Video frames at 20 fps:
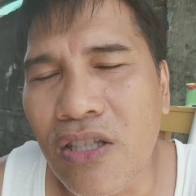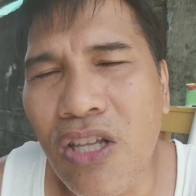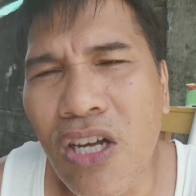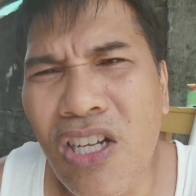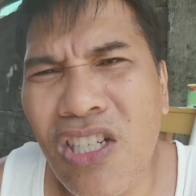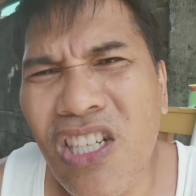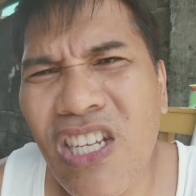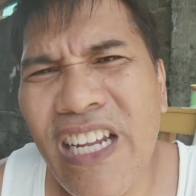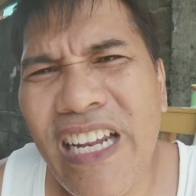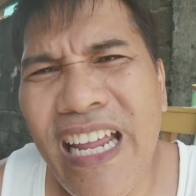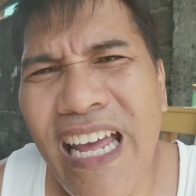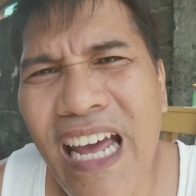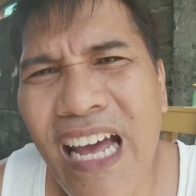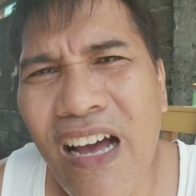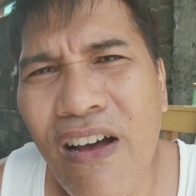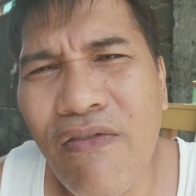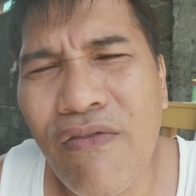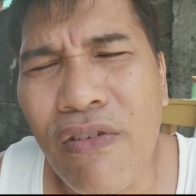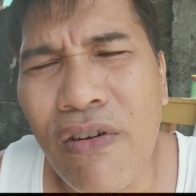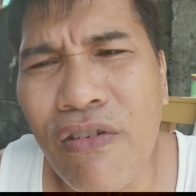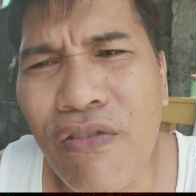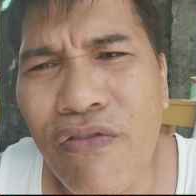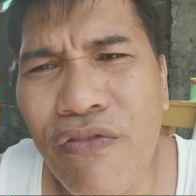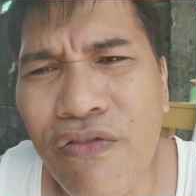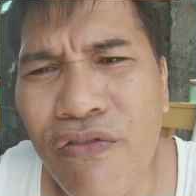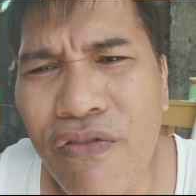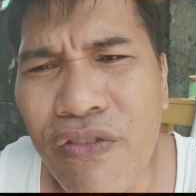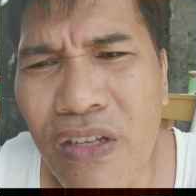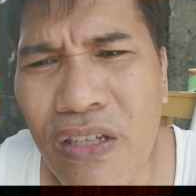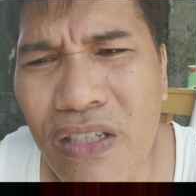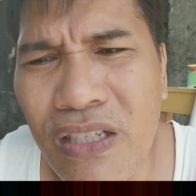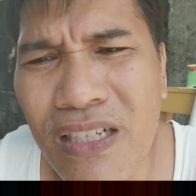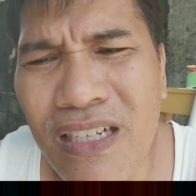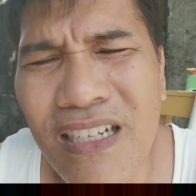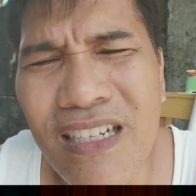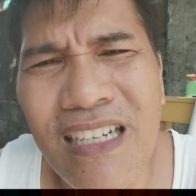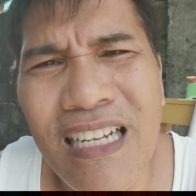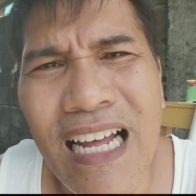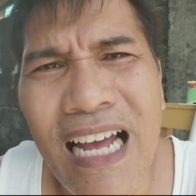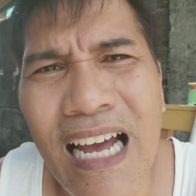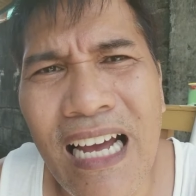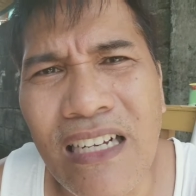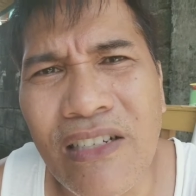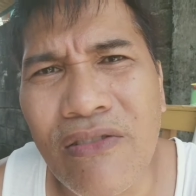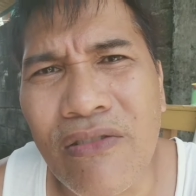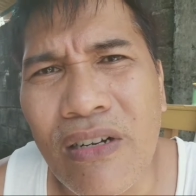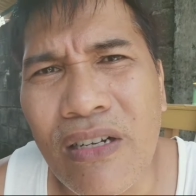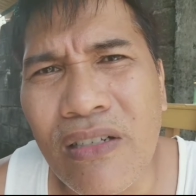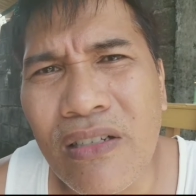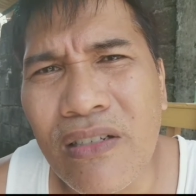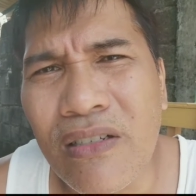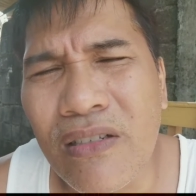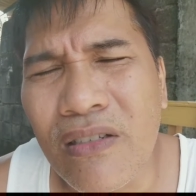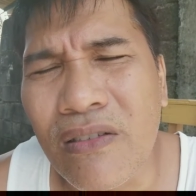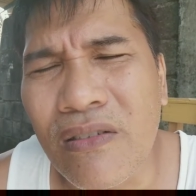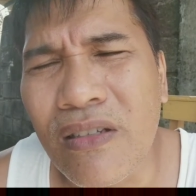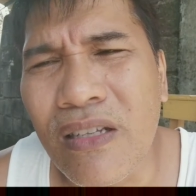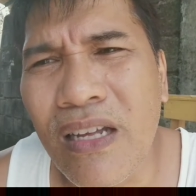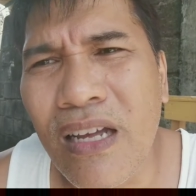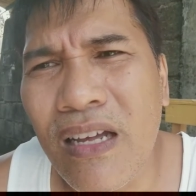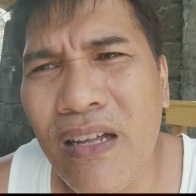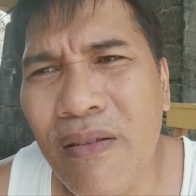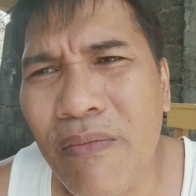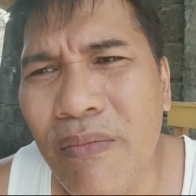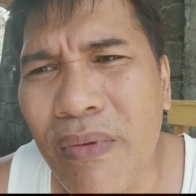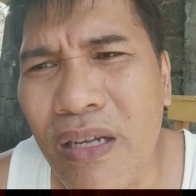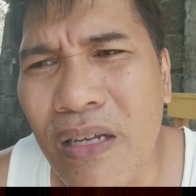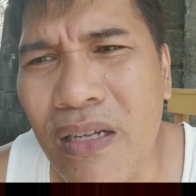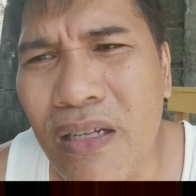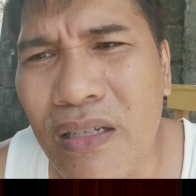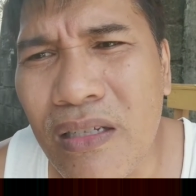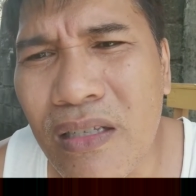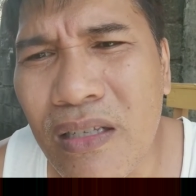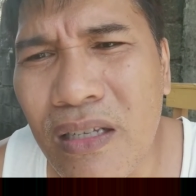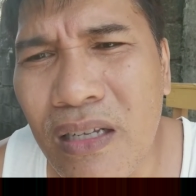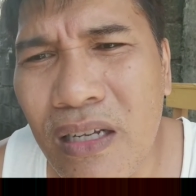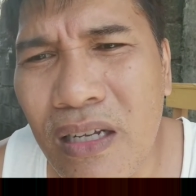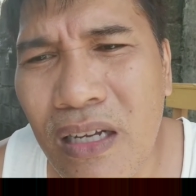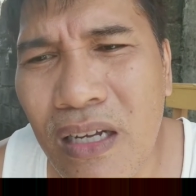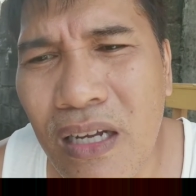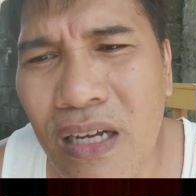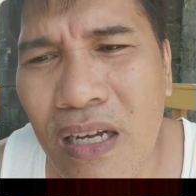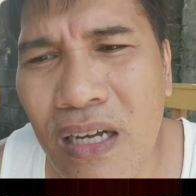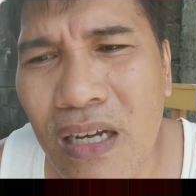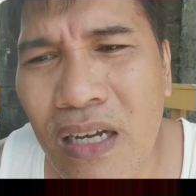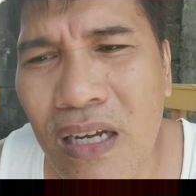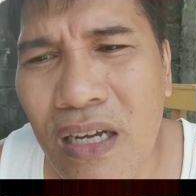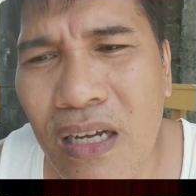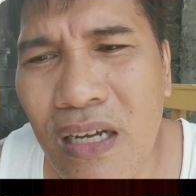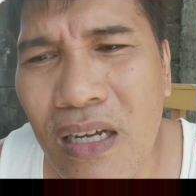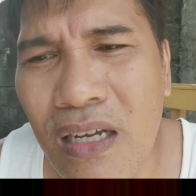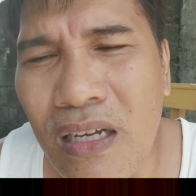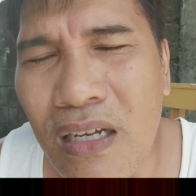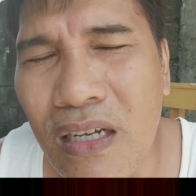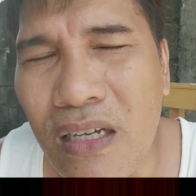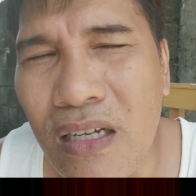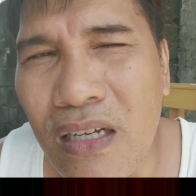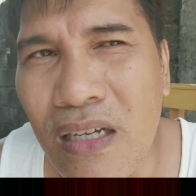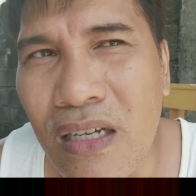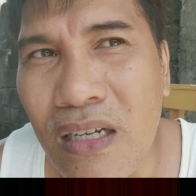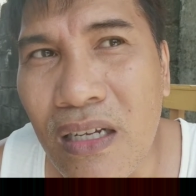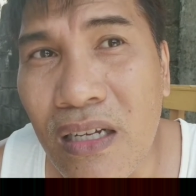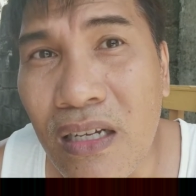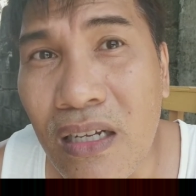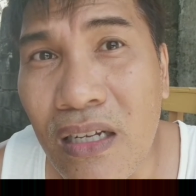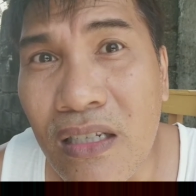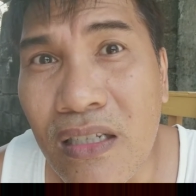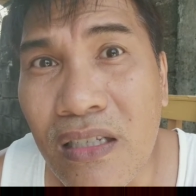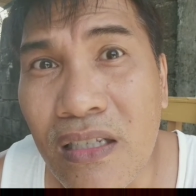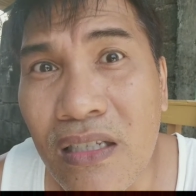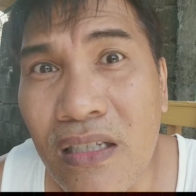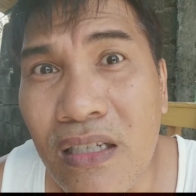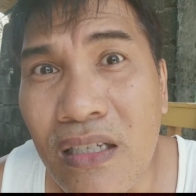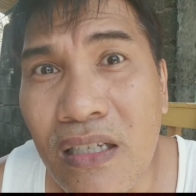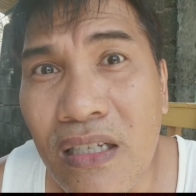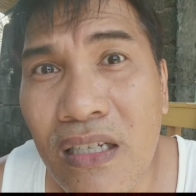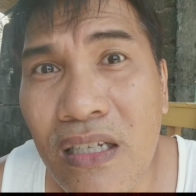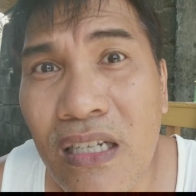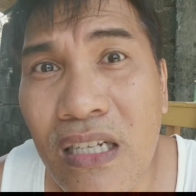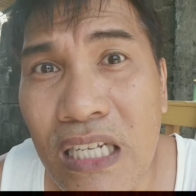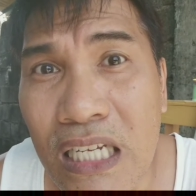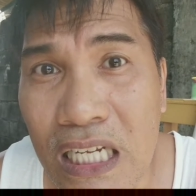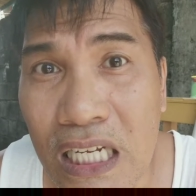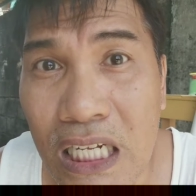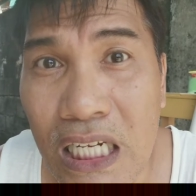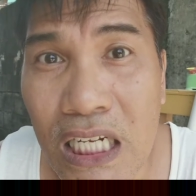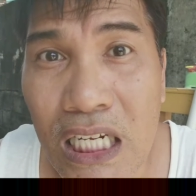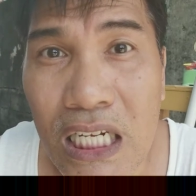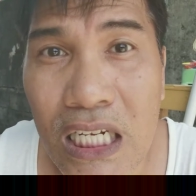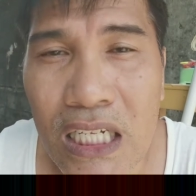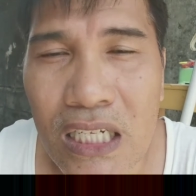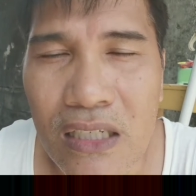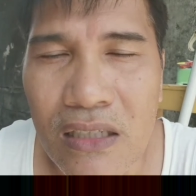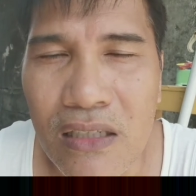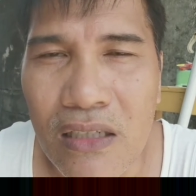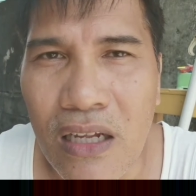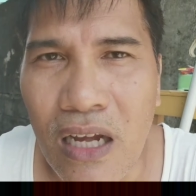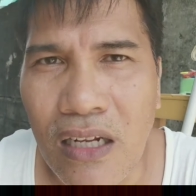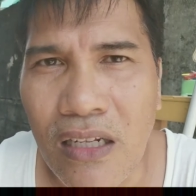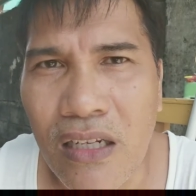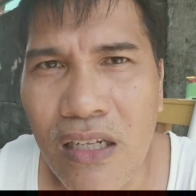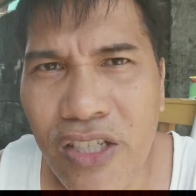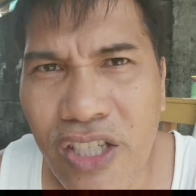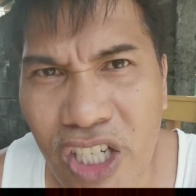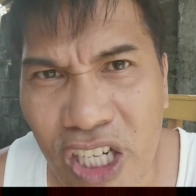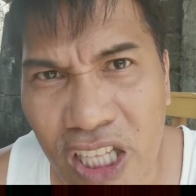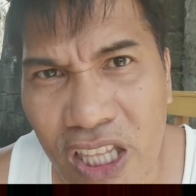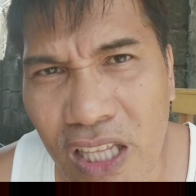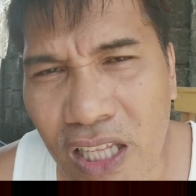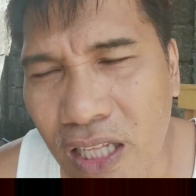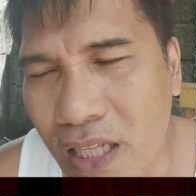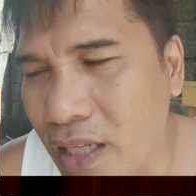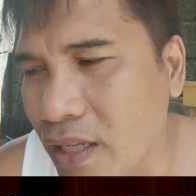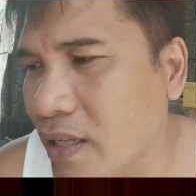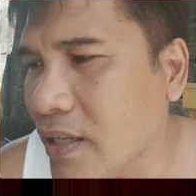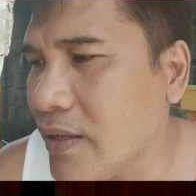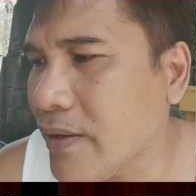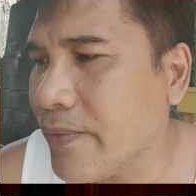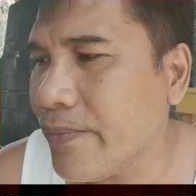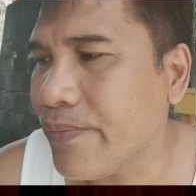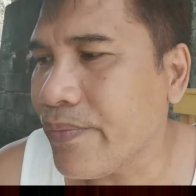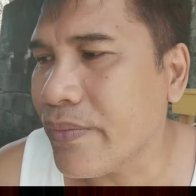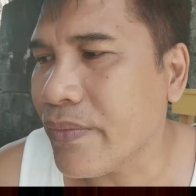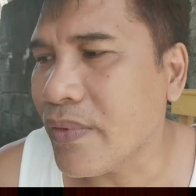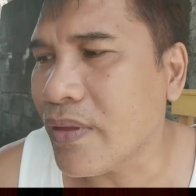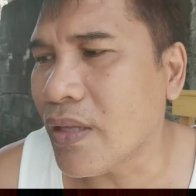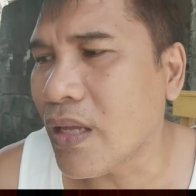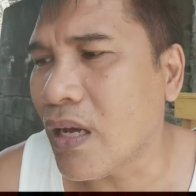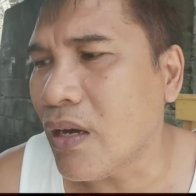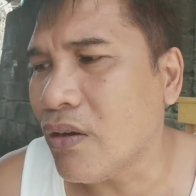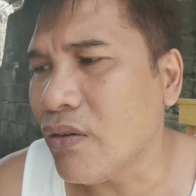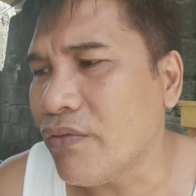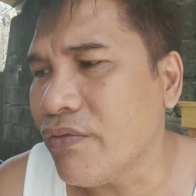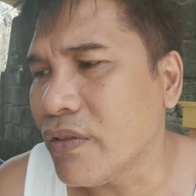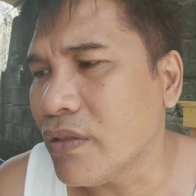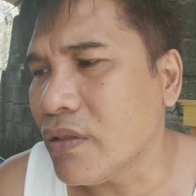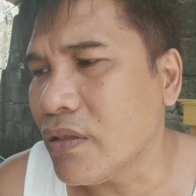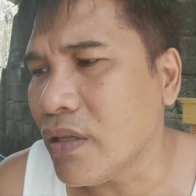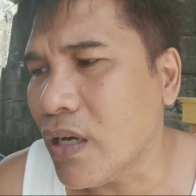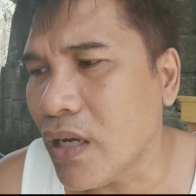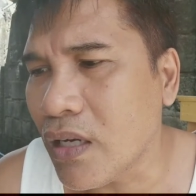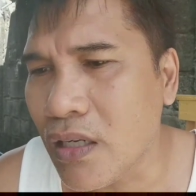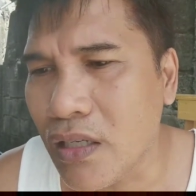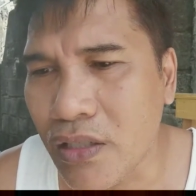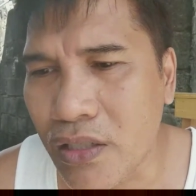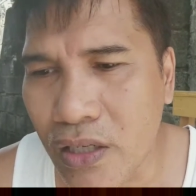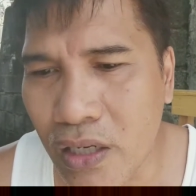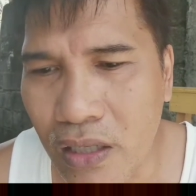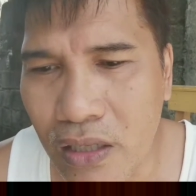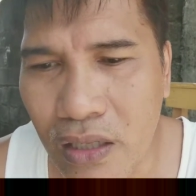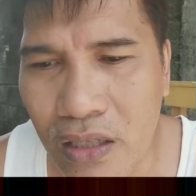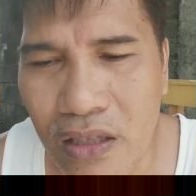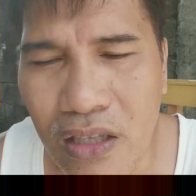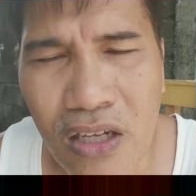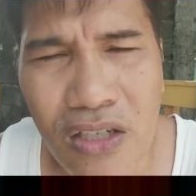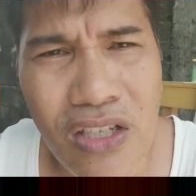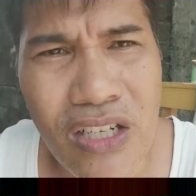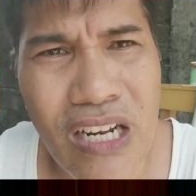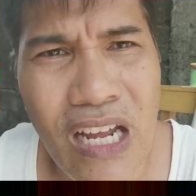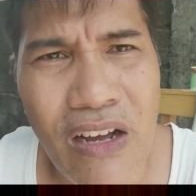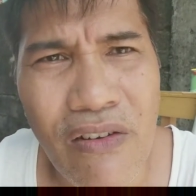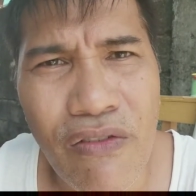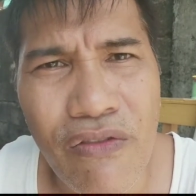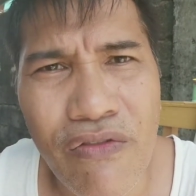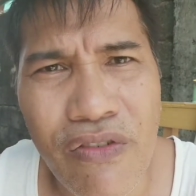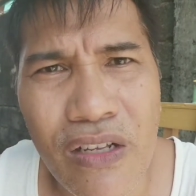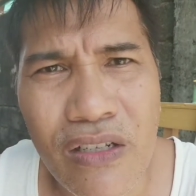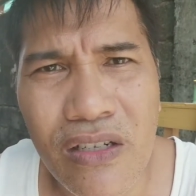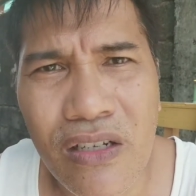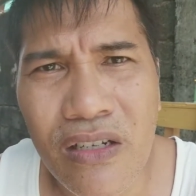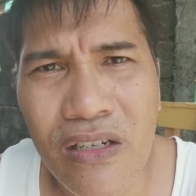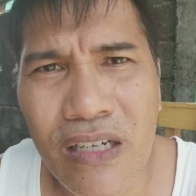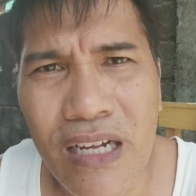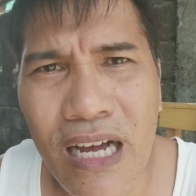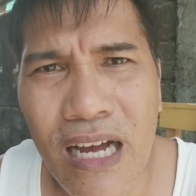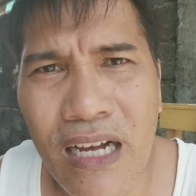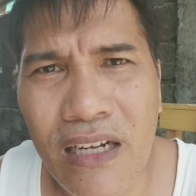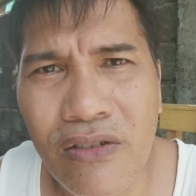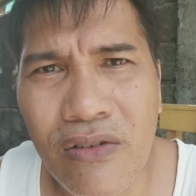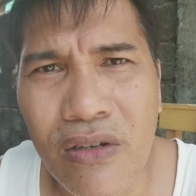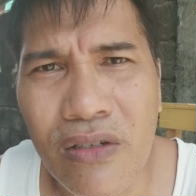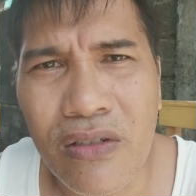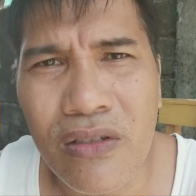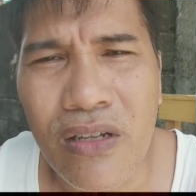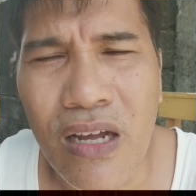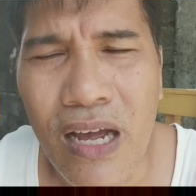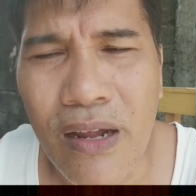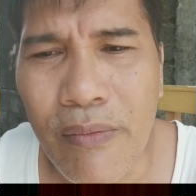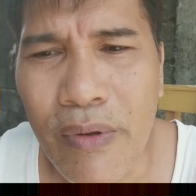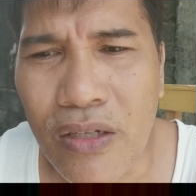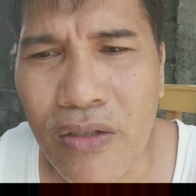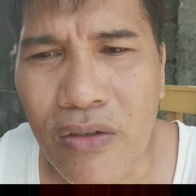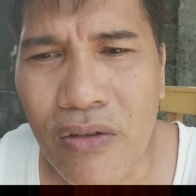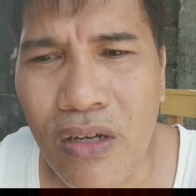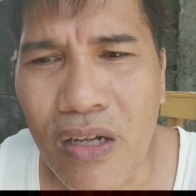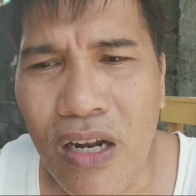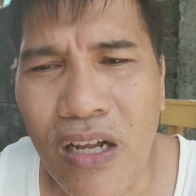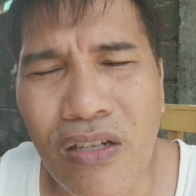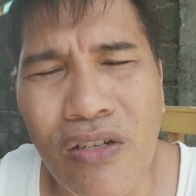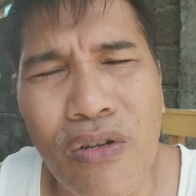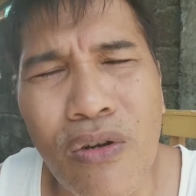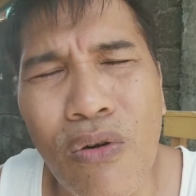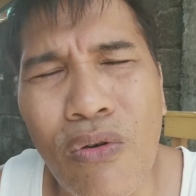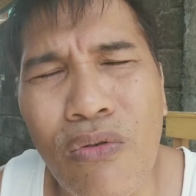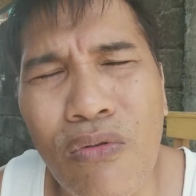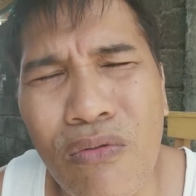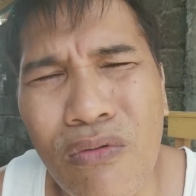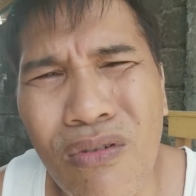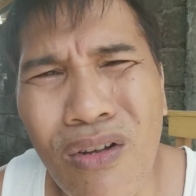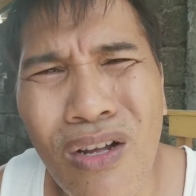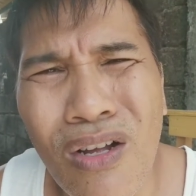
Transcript: Doesn't have a physical address, so that means it's illegal. It's not legit. Now, if it's not legit, it doesn't have a physical address, that means you cannot go